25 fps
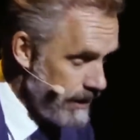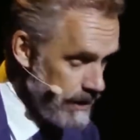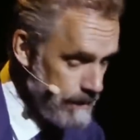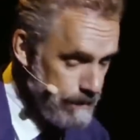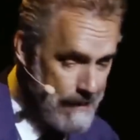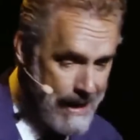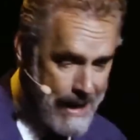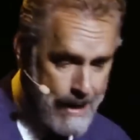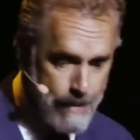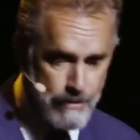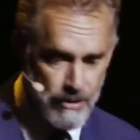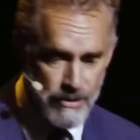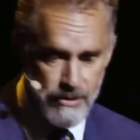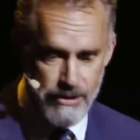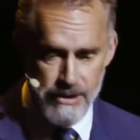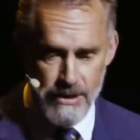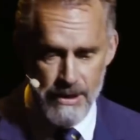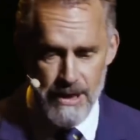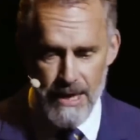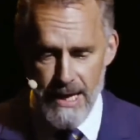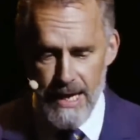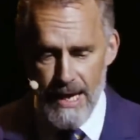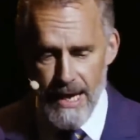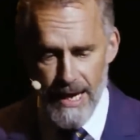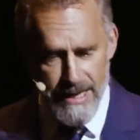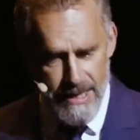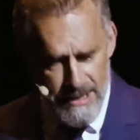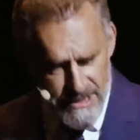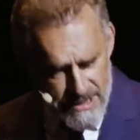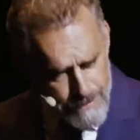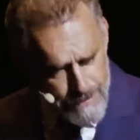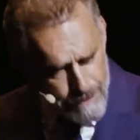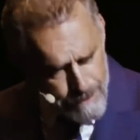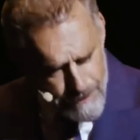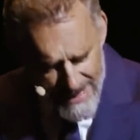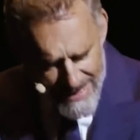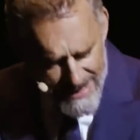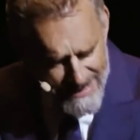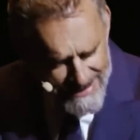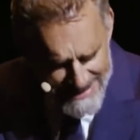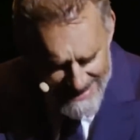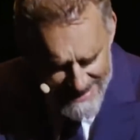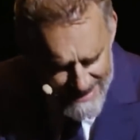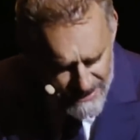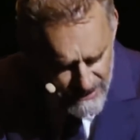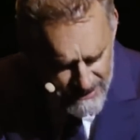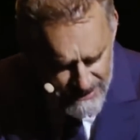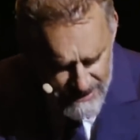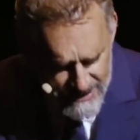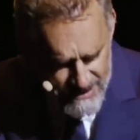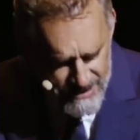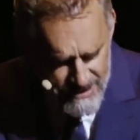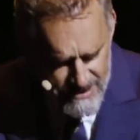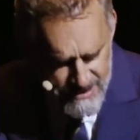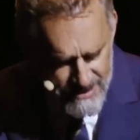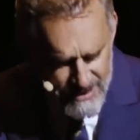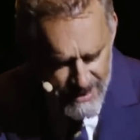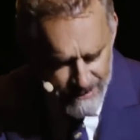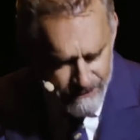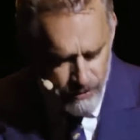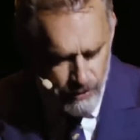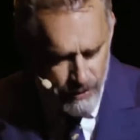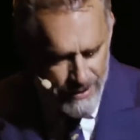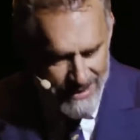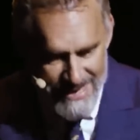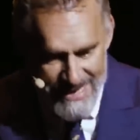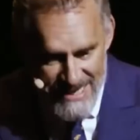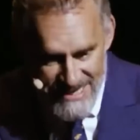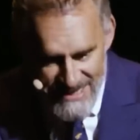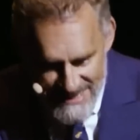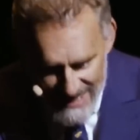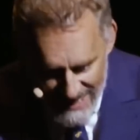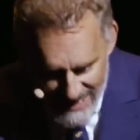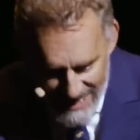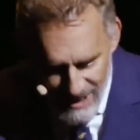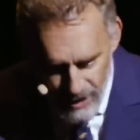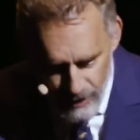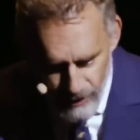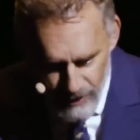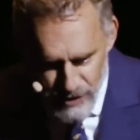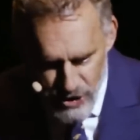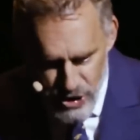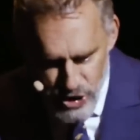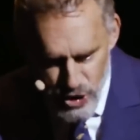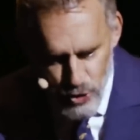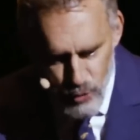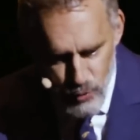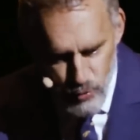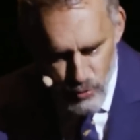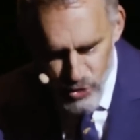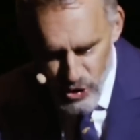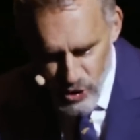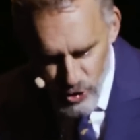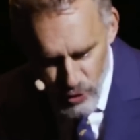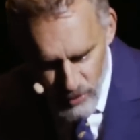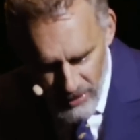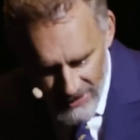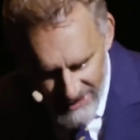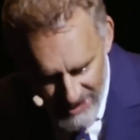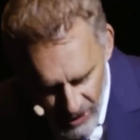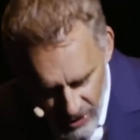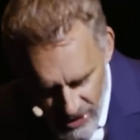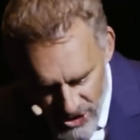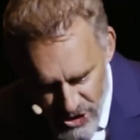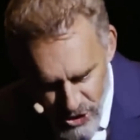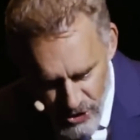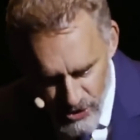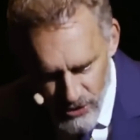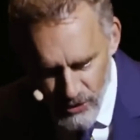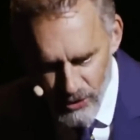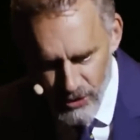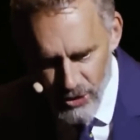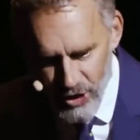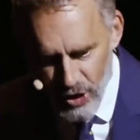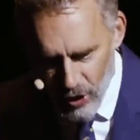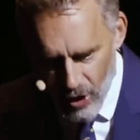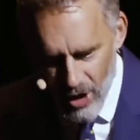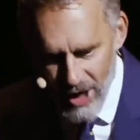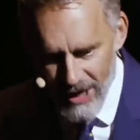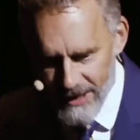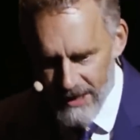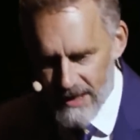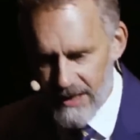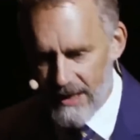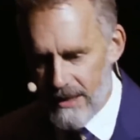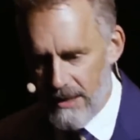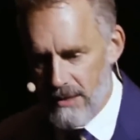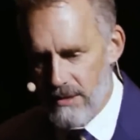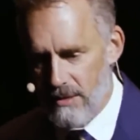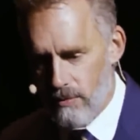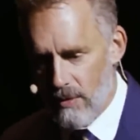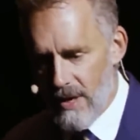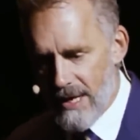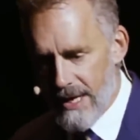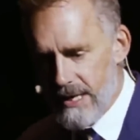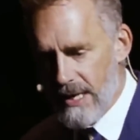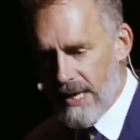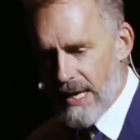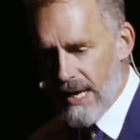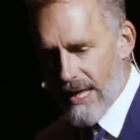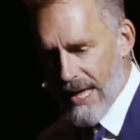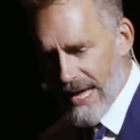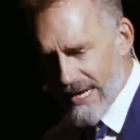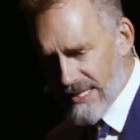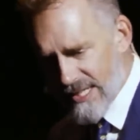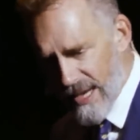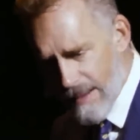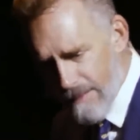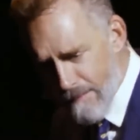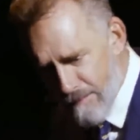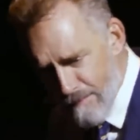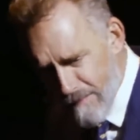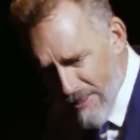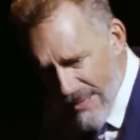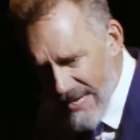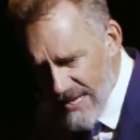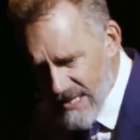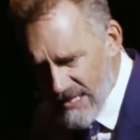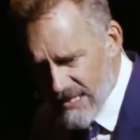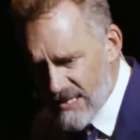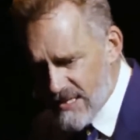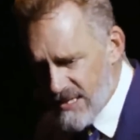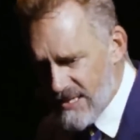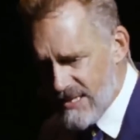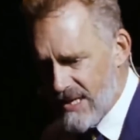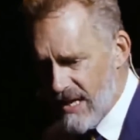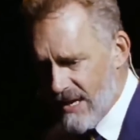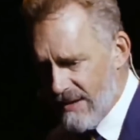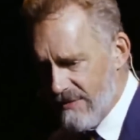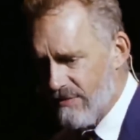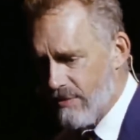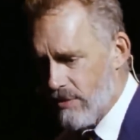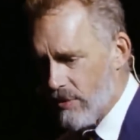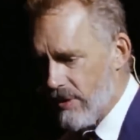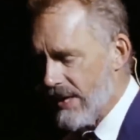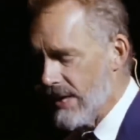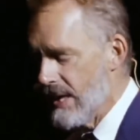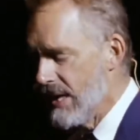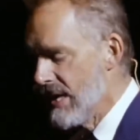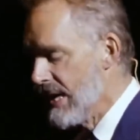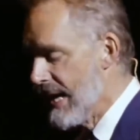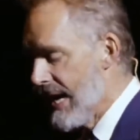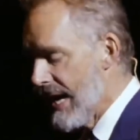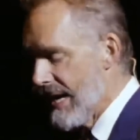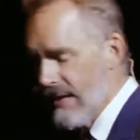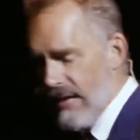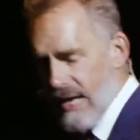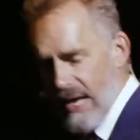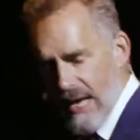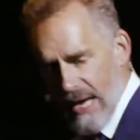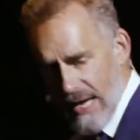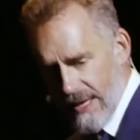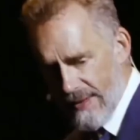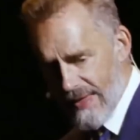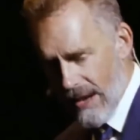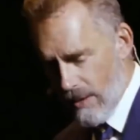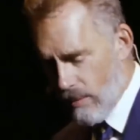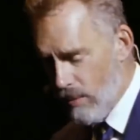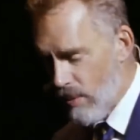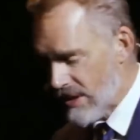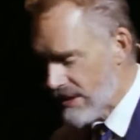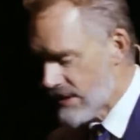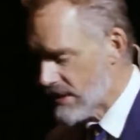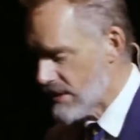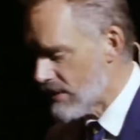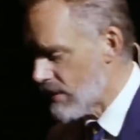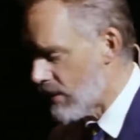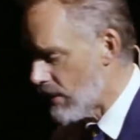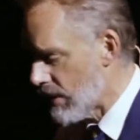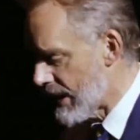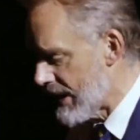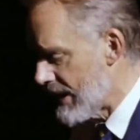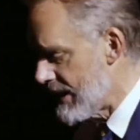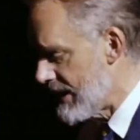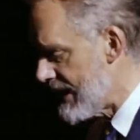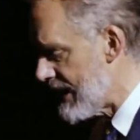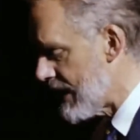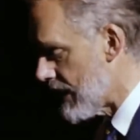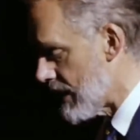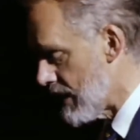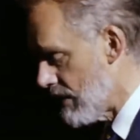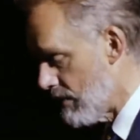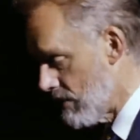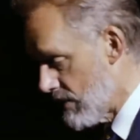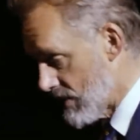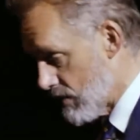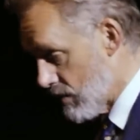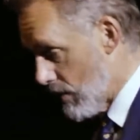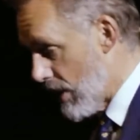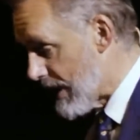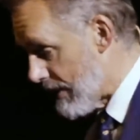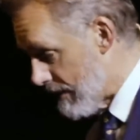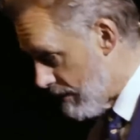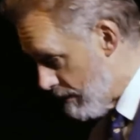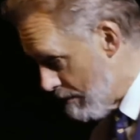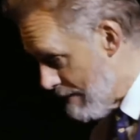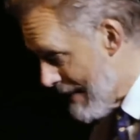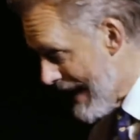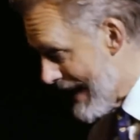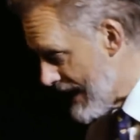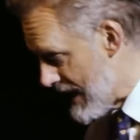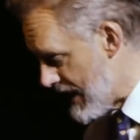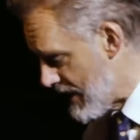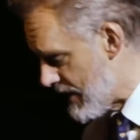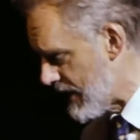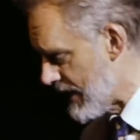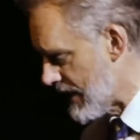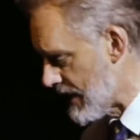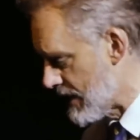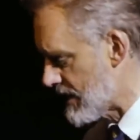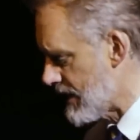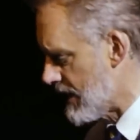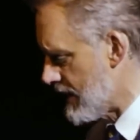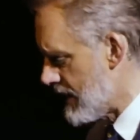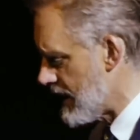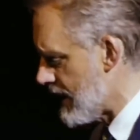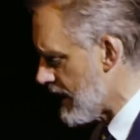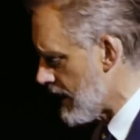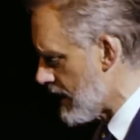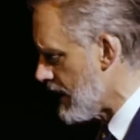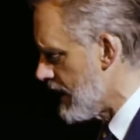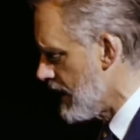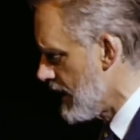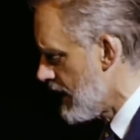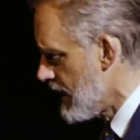in mammals. And like, it's a big deal to discover an entire new neurological continent, right? That's a big discovery. And that wasn't all he did. It was one of many things he did.